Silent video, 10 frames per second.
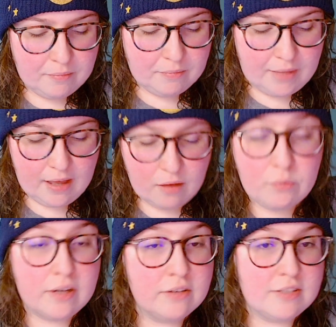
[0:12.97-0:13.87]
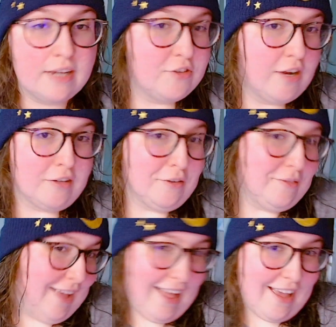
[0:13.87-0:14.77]
Yeah, weird sidetrack note.
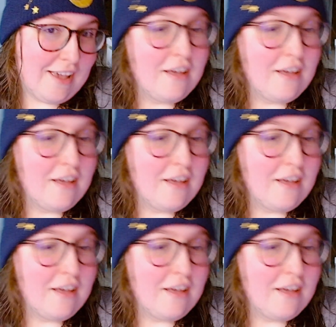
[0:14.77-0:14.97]
Hi.